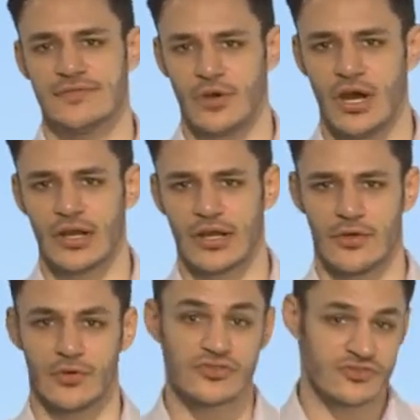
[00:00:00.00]

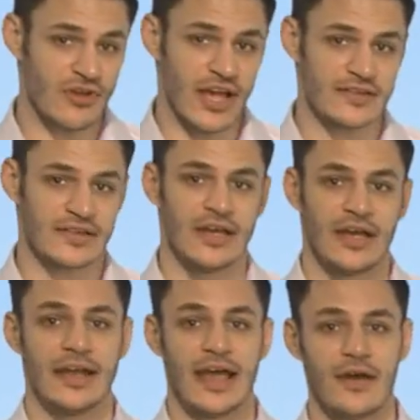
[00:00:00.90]
workload or stress
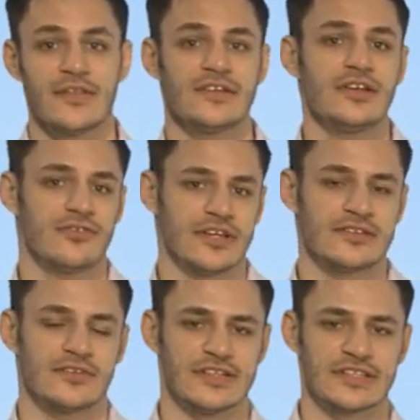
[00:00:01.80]
and how this
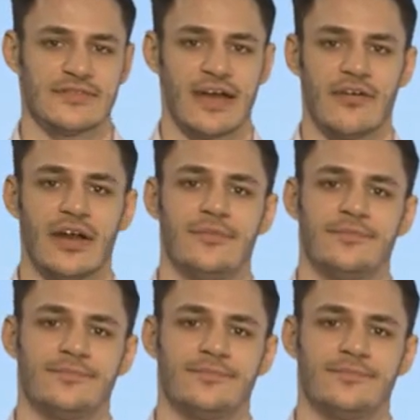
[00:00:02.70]
increased the risk of error.